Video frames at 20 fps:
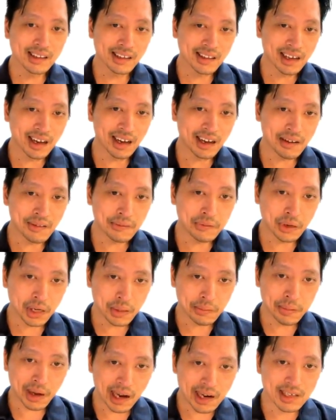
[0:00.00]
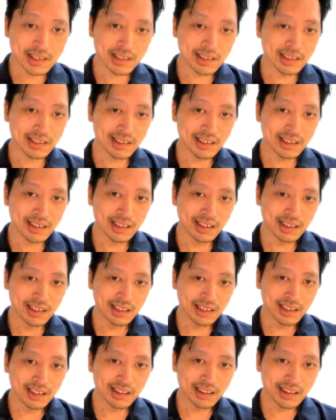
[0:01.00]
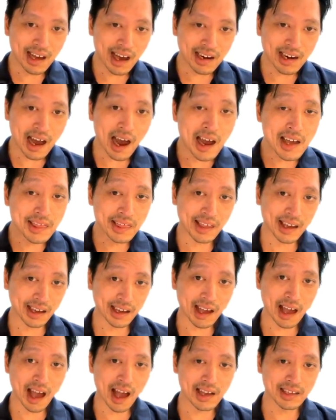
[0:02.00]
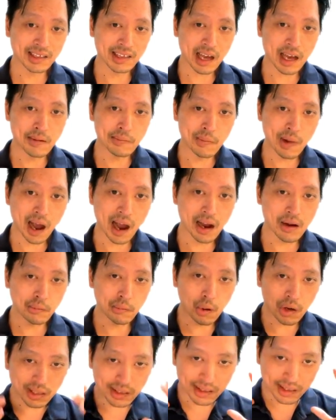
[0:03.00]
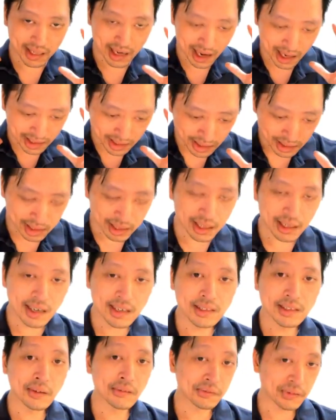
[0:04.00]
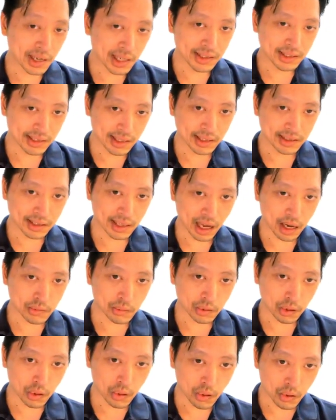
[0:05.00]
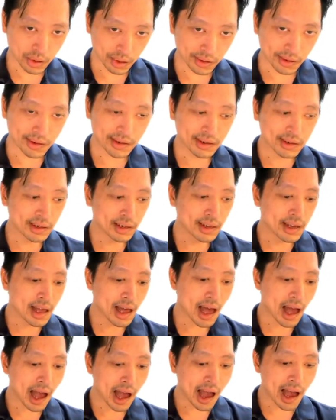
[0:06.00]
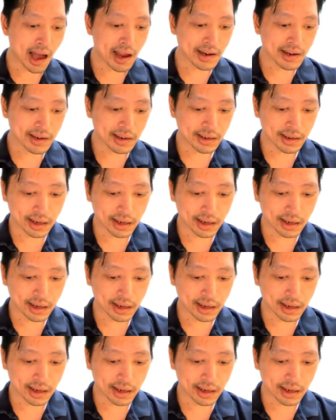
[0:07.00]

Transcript: uh, for the patient that I think has MI, what test is the first test that I would order? And